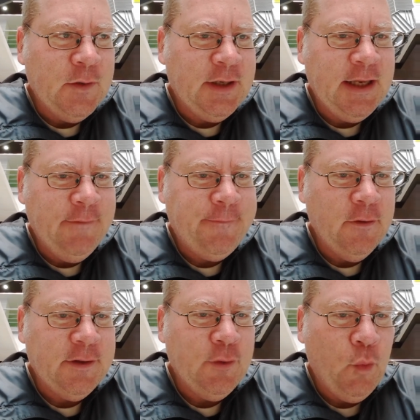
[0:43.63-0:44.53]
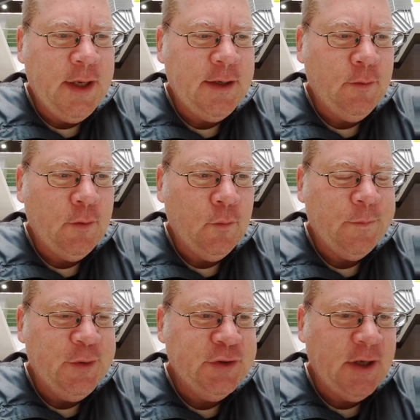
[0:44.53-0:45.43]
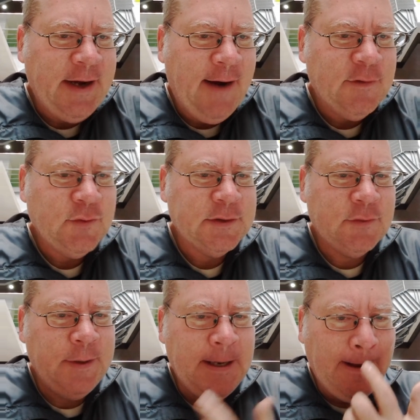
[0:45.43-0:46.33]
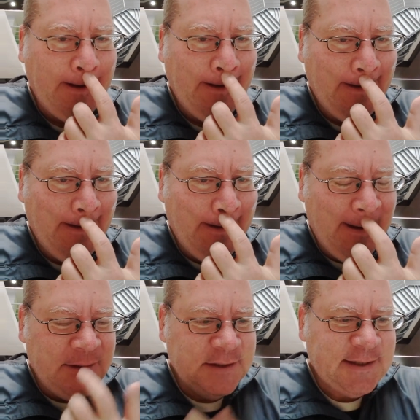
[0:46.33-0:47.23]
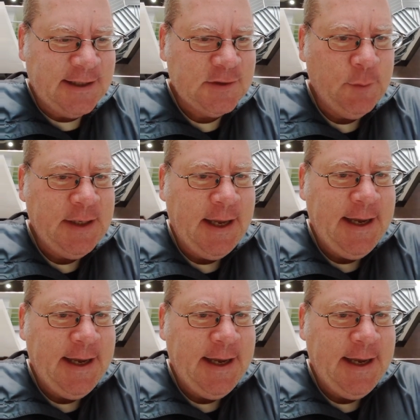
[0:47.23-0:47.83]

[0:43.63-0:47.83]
you can get filled and win. Usually, on average, once a week. This last week, I